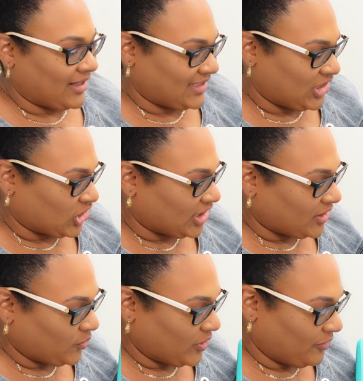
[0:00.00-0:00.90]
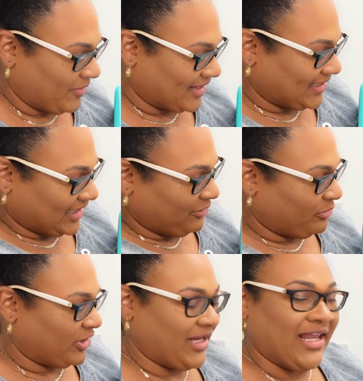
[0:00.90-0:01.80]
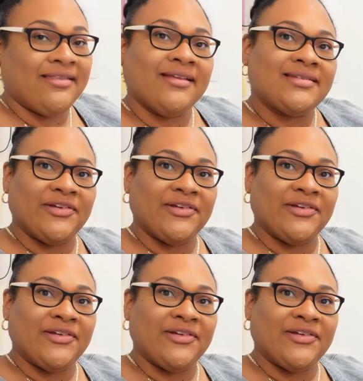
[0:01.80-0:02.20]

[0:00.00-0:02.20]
teacher will basically put in this